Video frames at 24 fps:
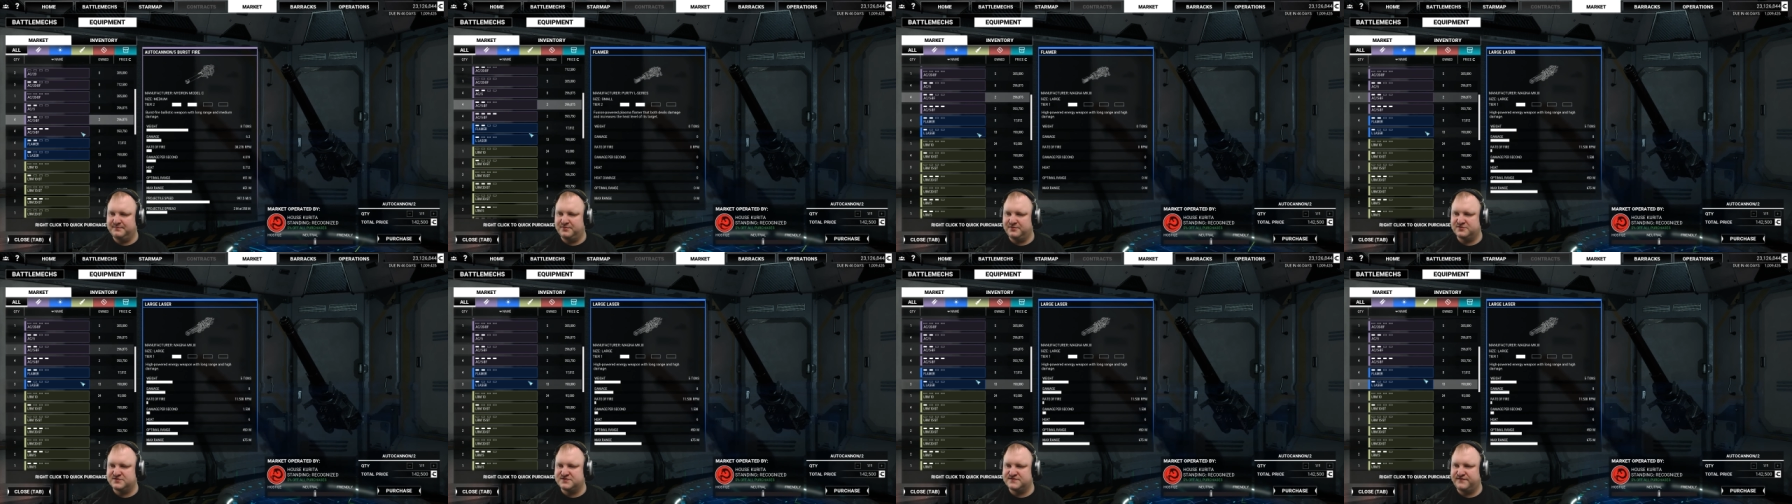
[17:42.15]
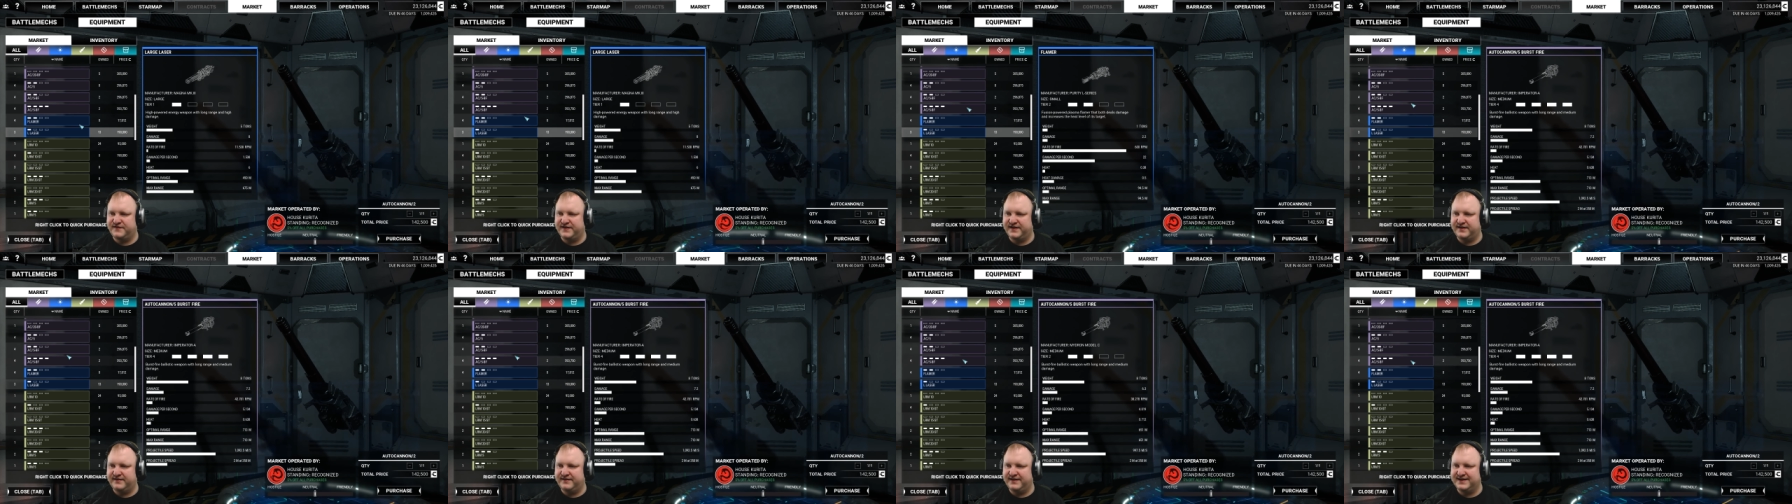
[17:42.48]
burst
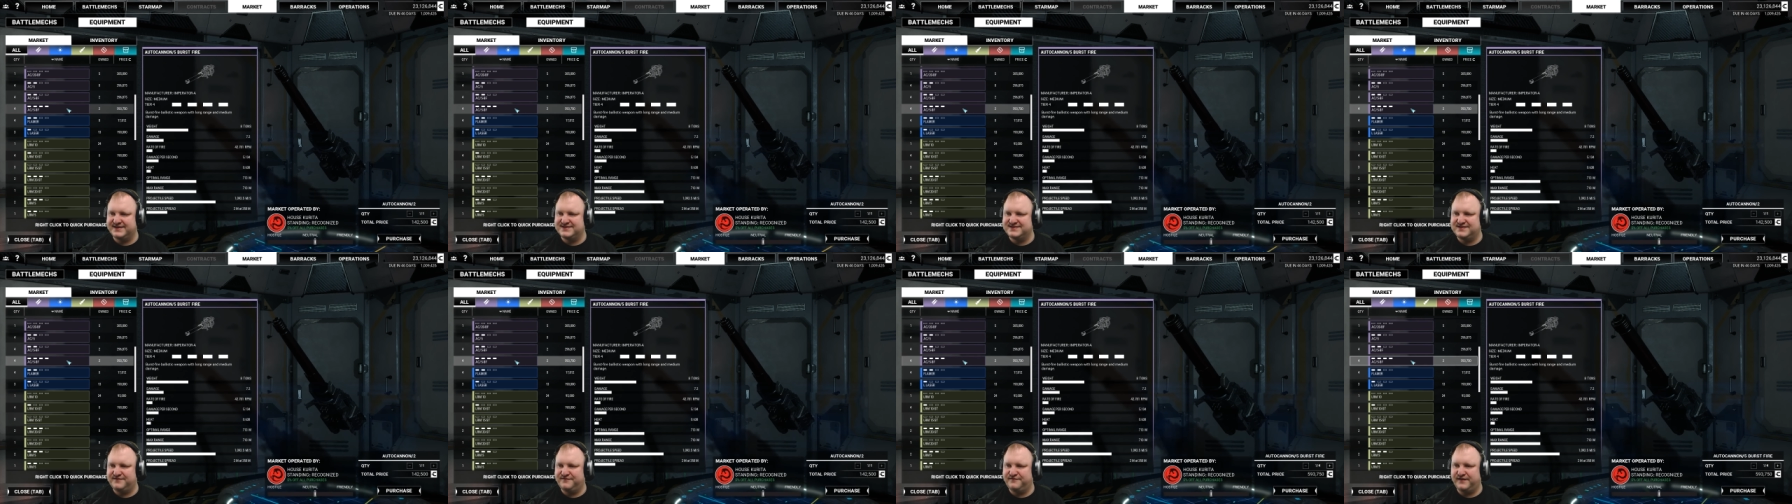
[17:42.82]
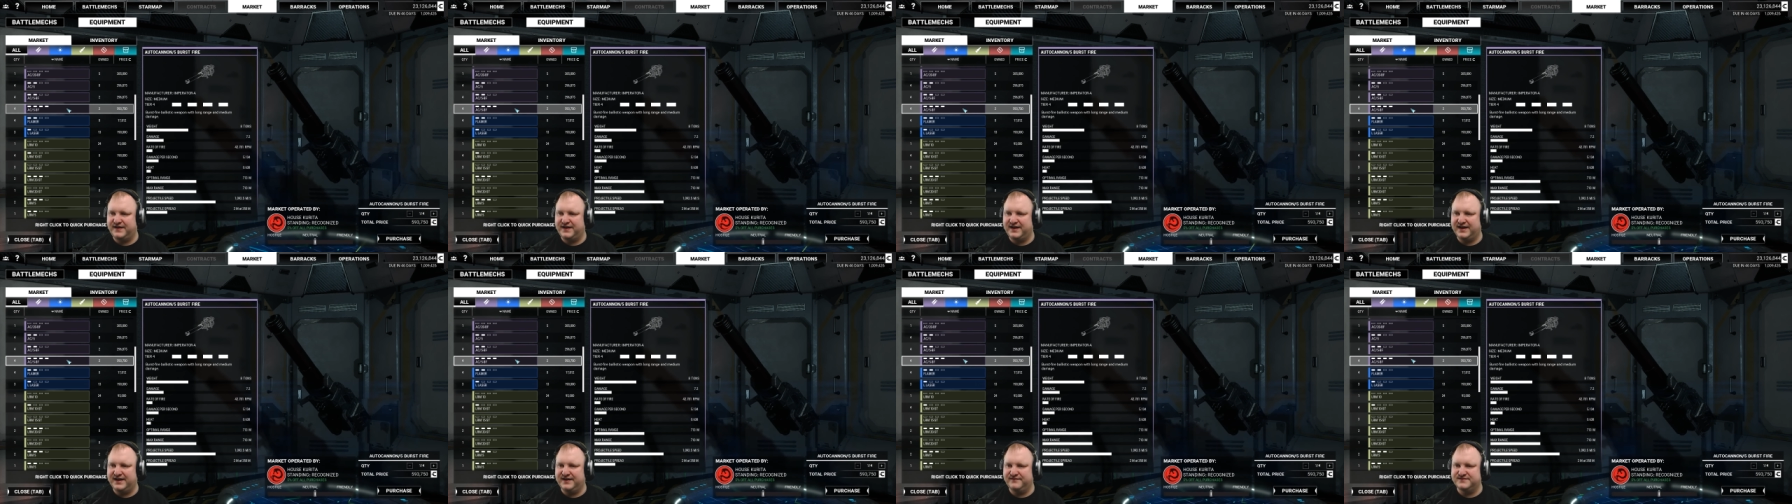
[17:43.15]
fire
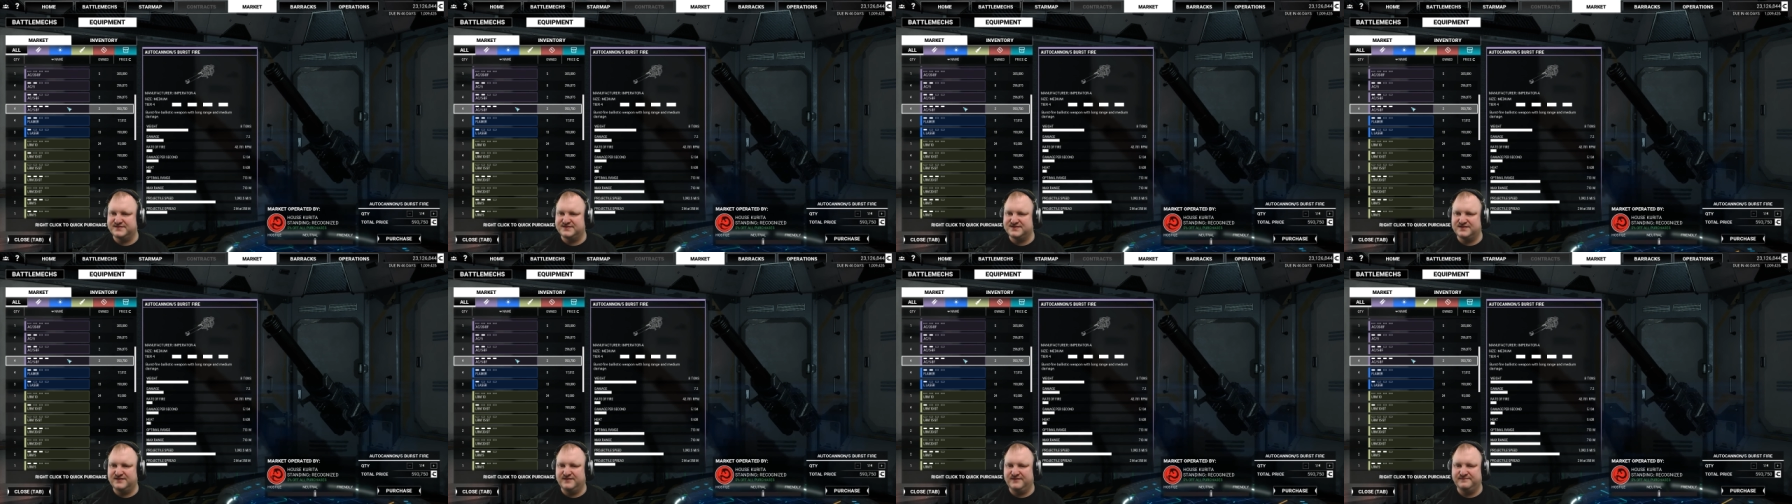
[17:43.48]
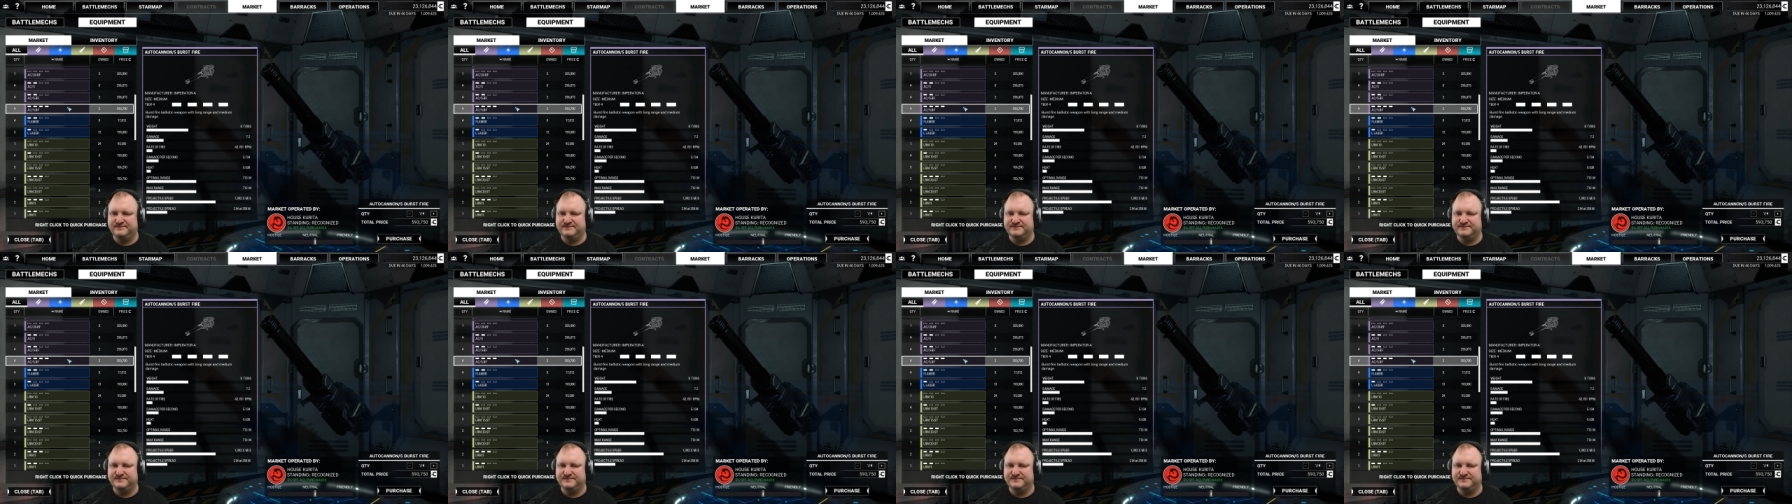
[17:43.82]
AC5s.